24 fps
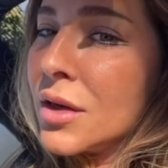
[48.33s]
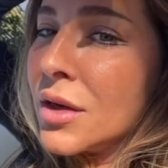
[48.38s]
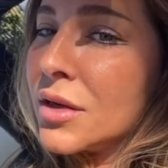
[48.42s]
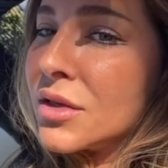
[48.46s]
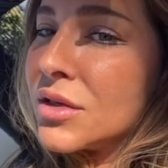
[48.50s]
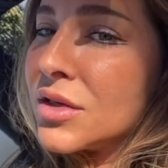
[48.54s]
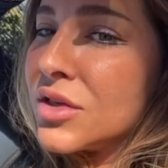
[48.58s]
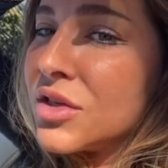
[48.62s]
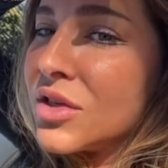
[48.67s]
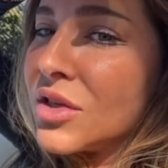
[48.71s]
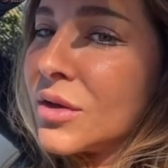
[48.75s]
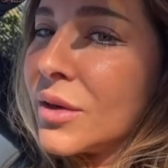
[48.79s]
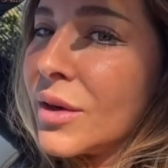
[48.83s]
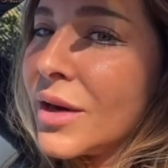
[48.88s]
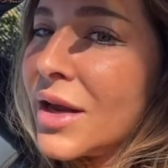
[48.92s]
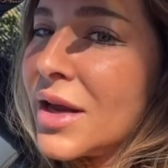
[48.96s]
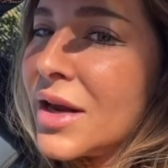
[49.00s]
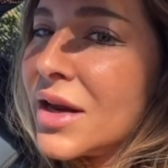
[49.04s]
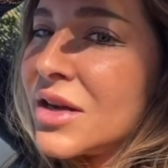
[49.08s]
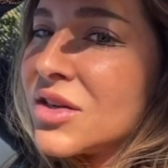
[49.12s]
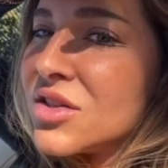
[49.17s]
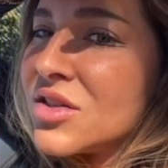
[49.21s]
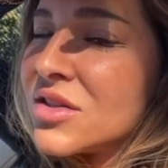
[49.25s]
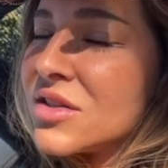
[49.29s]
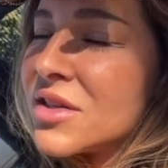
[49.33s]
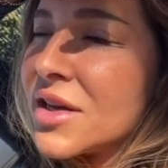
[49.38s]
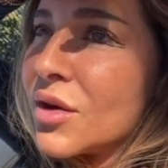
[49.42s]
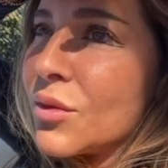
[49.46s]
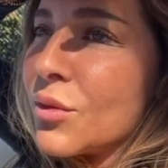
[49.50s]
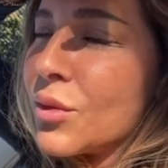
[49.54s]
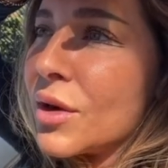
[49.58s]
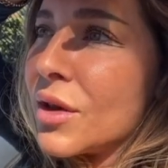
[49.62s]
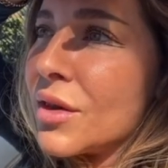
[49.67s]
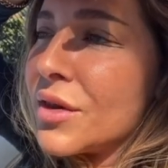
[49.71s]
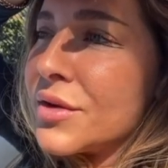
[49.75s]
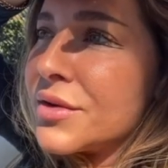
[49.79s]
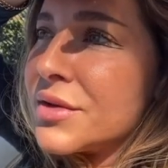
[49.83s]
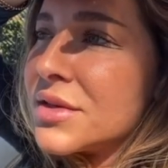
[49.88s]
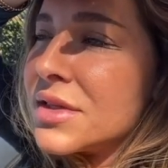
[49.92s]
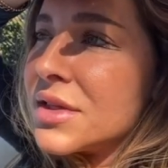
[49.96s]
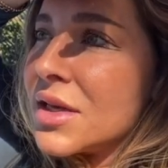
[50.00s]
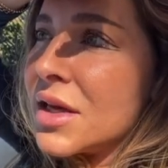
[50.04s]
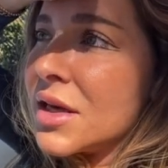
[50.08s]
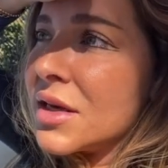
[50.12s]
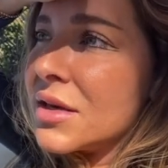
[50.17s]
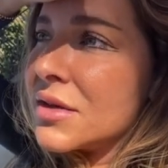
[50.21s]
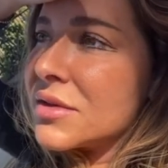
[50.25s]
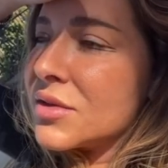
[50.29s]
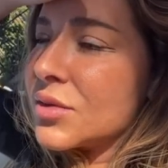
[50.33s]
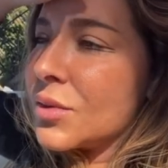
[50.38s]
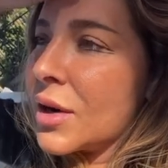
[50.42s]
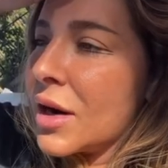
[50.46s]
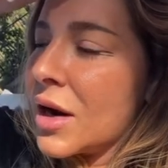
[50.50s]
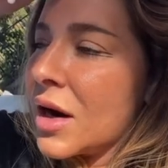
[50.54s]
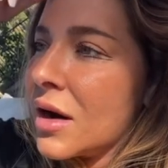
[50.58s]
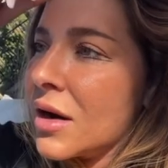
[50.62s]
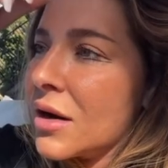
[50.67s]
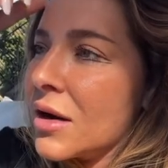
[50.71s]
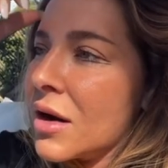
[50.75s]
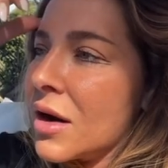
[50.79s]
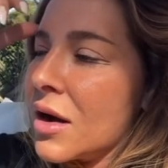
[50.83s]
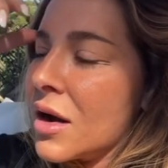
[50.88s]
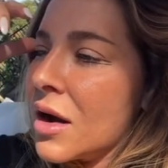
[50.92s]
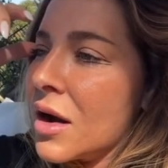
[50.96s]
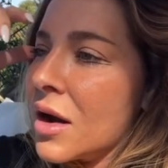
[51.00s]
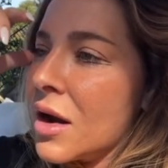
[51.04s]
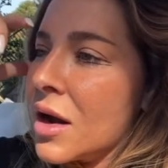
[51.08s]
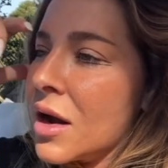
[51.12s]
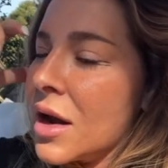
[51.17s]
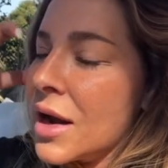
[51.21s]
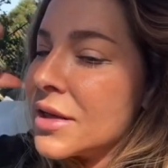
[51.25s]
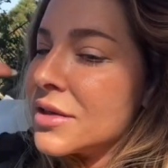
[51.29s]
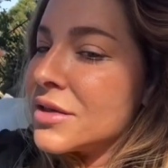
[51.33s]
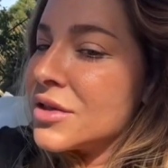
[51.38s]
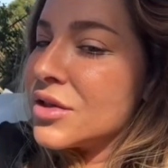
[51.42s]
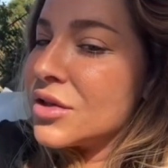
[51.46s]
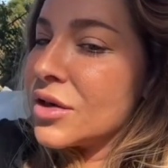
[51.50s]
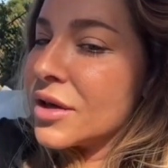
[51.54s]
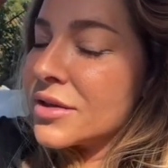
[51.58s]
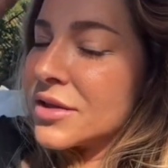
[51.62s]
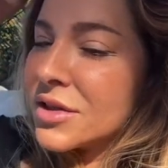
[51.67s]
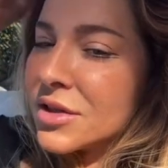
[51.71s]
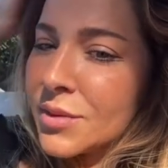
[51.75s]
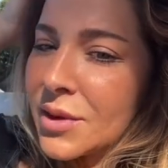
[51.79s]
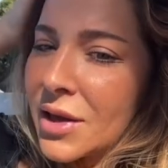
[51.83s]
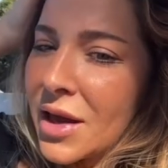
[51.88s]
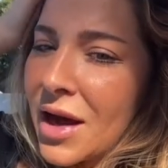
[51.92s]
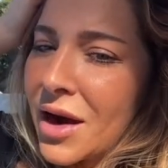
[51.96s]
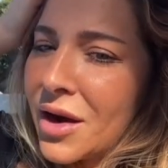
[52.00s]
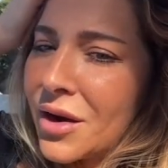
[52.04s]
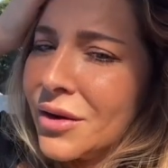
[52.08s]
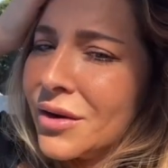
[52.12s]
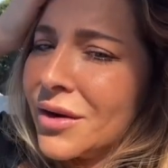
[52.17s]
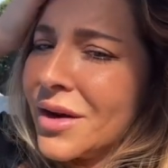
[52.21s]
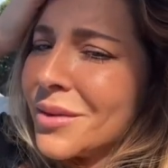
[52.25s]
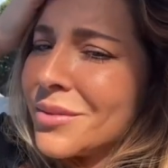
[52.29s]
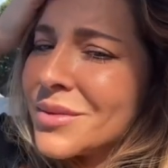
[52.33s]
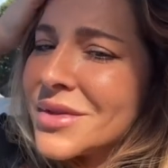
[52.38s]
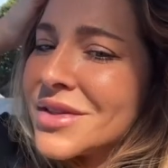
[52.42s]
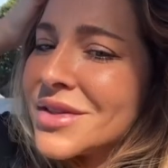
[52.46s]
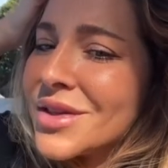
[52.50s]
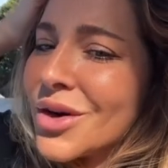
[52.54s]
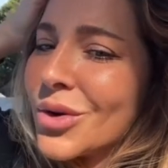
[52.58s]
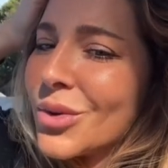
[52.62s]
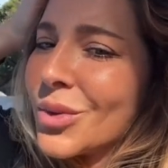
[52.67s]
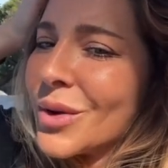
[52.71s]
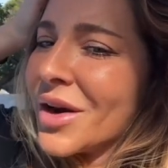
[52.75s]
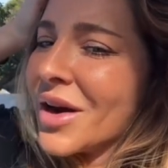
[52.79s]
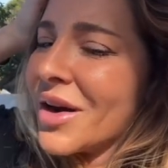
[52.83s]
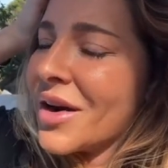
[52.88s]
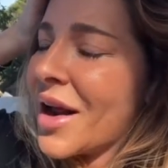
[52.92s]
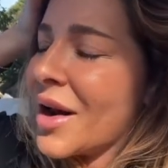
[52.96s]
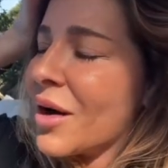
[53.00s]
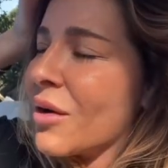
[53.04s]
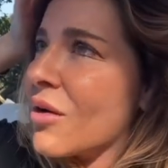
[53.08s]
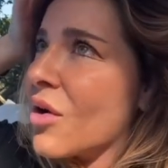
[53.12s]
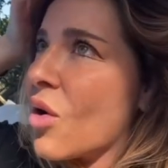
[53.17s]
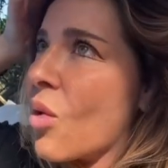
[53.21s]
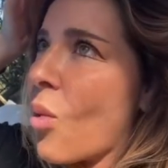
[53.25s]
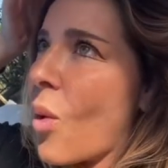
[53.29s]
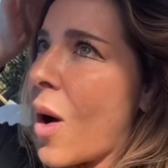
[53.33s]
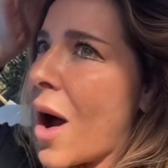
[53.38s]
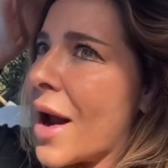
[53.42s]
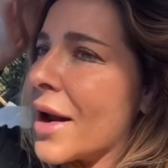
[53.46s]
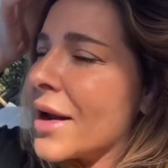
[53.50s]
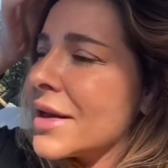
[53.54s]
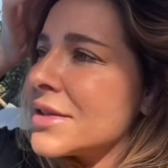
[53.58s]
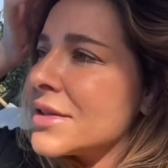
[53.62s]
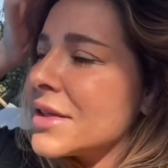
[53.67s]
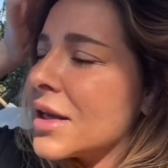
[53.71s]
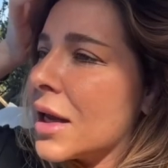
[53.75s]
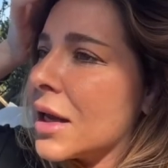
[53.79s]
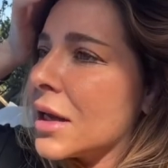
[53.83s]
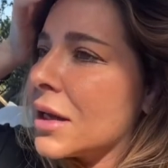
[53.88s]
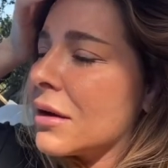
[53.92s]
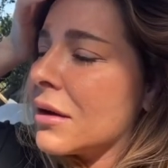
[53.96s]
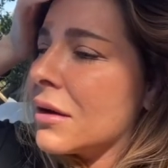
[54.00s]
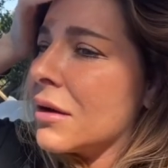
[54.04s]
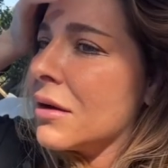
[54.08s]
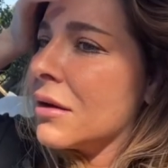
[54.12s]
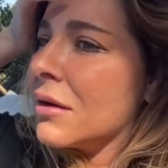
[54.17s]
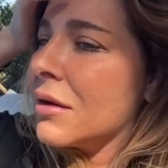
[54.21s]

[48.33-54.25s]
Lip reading: to do it. It's just like one of those things where it stresses me out. I'm so weird. I don't know why. It's like,